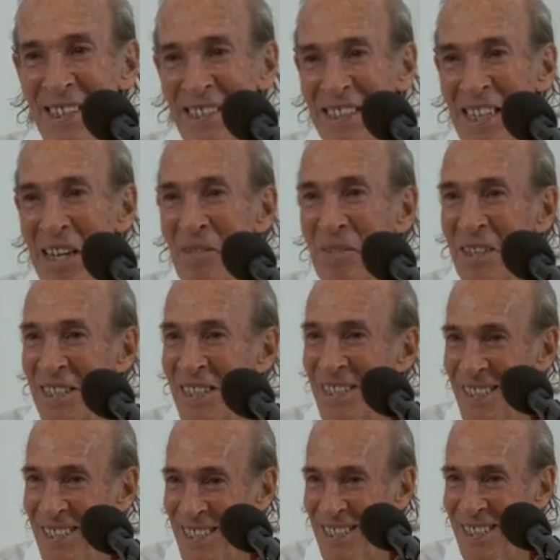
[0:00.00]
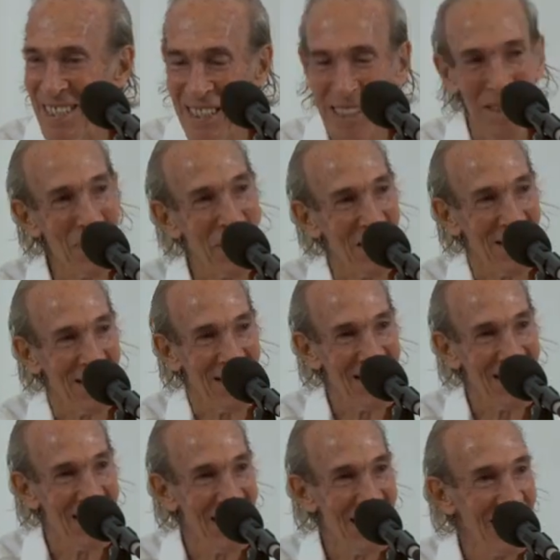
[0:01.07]
gave this
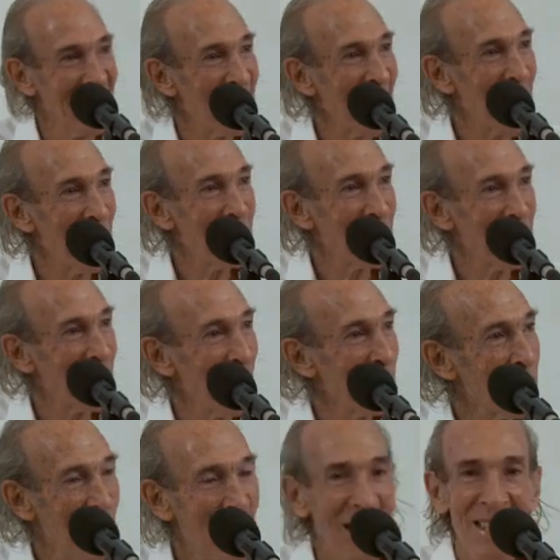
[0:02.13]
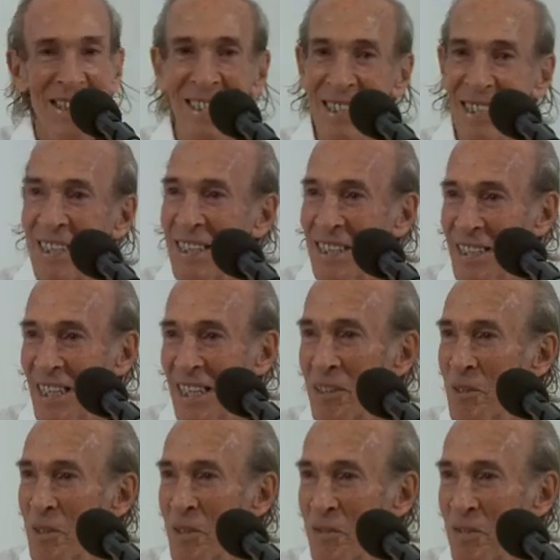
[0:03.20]
significance. I've rarely seen it. I
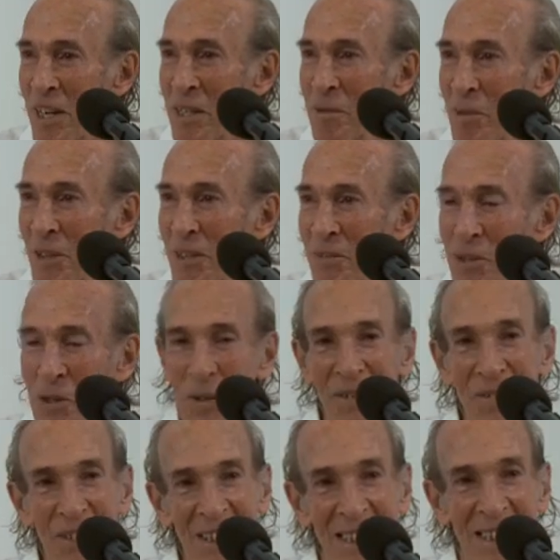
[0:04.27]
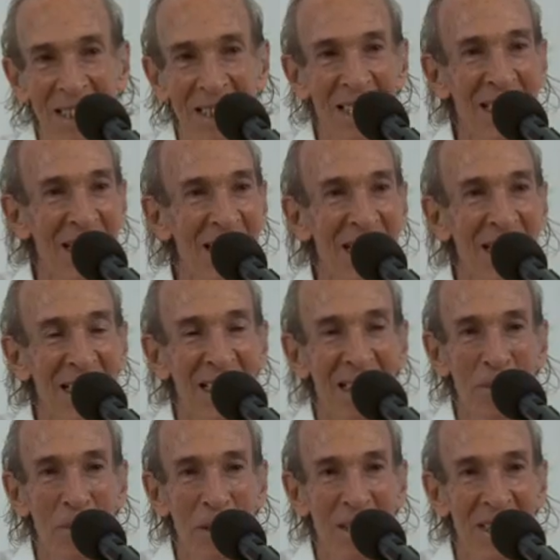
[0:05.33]
don't know if anybody of you have seen it,
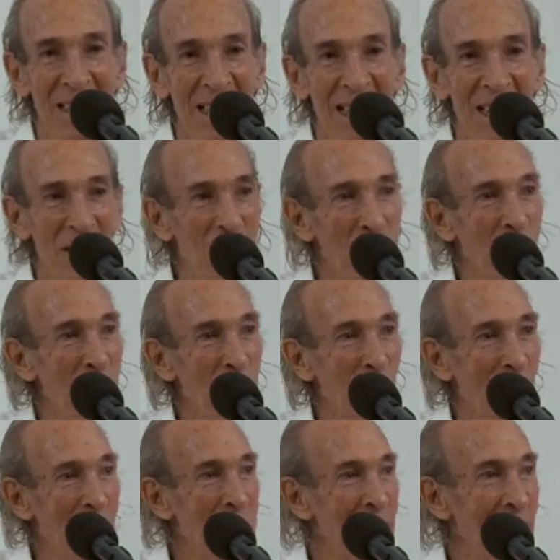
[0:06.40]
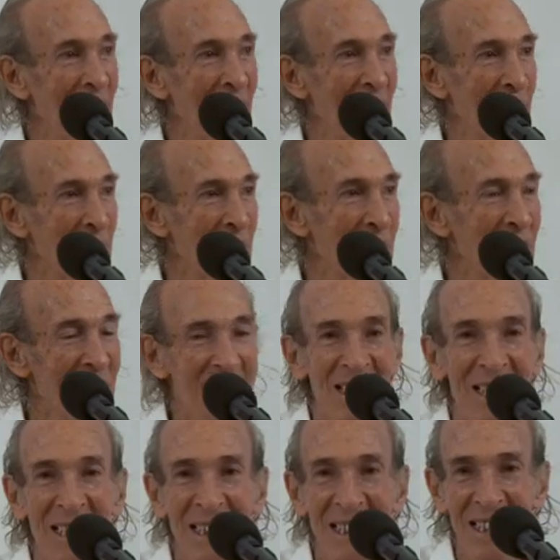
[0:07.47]
but I saw it once, but then it was
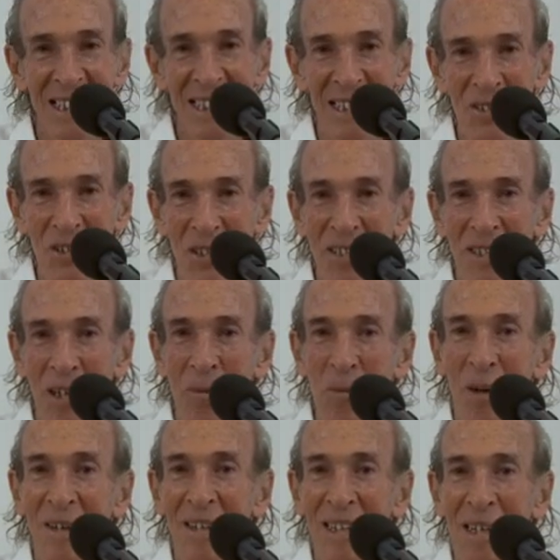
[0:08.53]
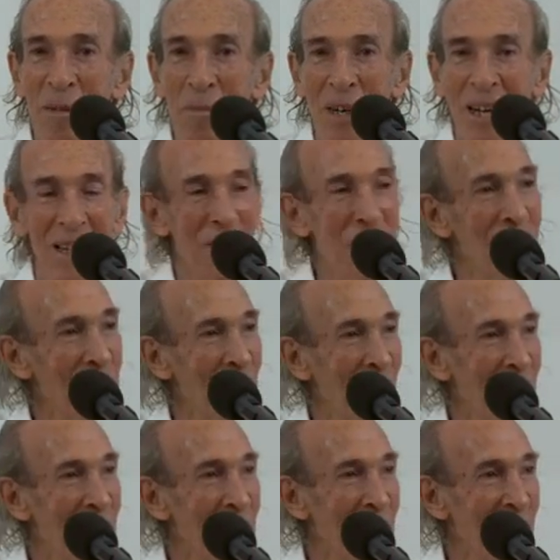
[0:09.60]
just on one little branch,
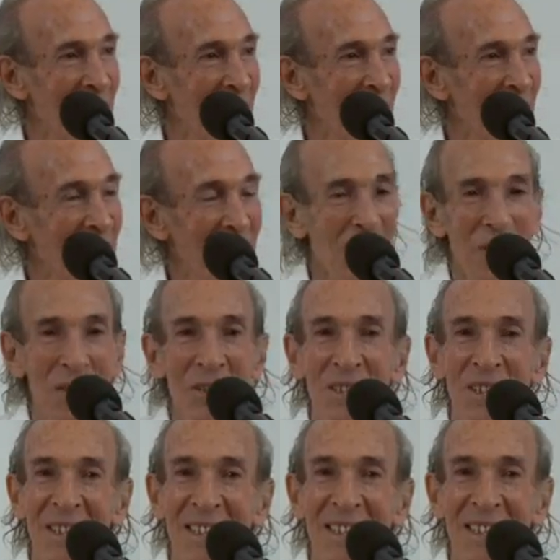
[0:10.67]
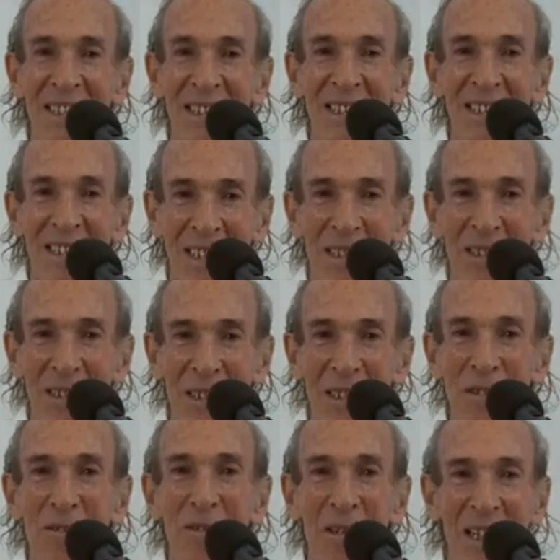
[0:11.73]
not a constant,
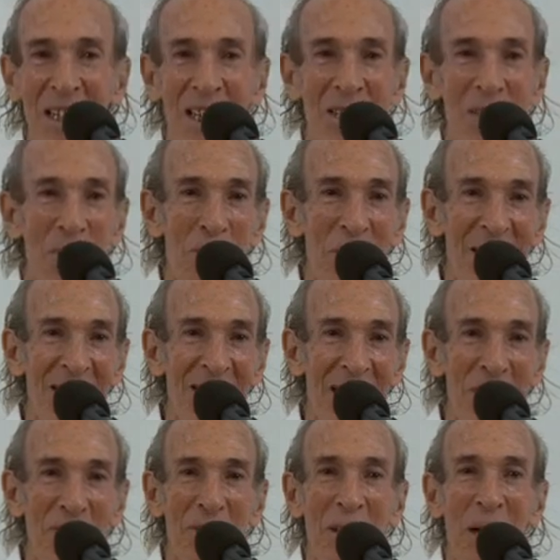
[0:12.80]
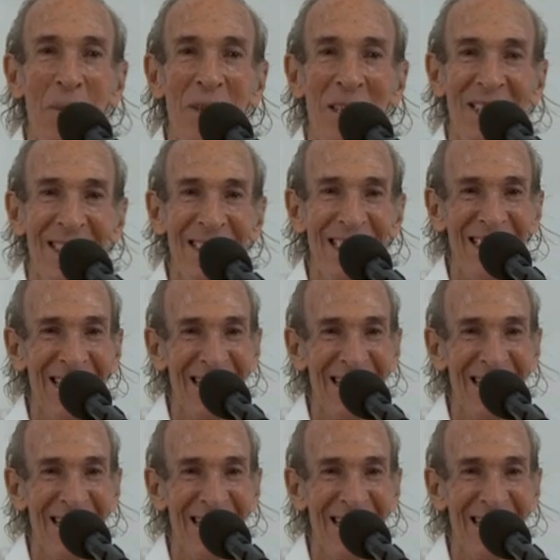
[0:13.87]
as you may say, phenomenon.